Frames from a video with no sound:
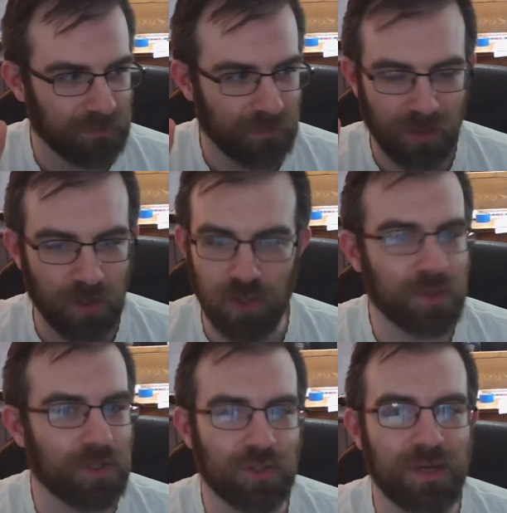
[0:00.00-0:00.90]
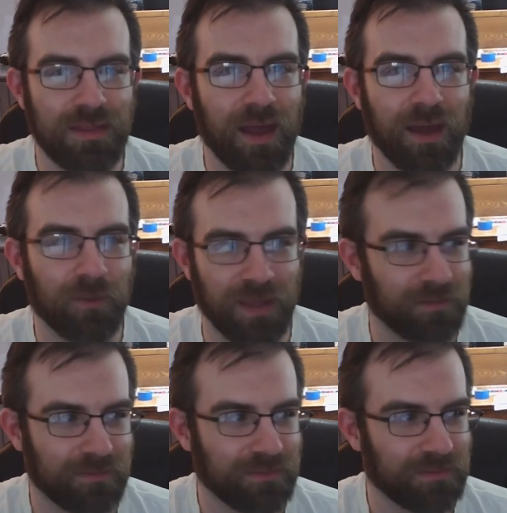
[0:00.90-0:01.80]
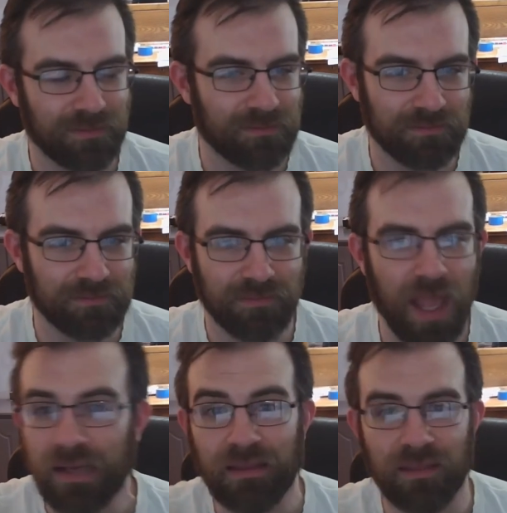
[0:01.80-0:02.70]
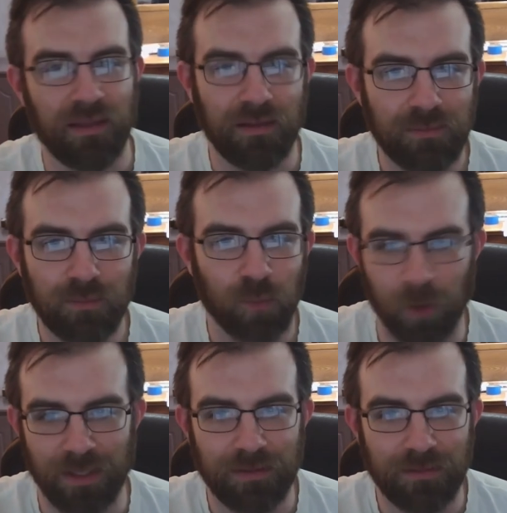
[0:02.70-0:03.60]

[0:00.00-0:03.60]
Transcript: Because you can treat that without anything, really.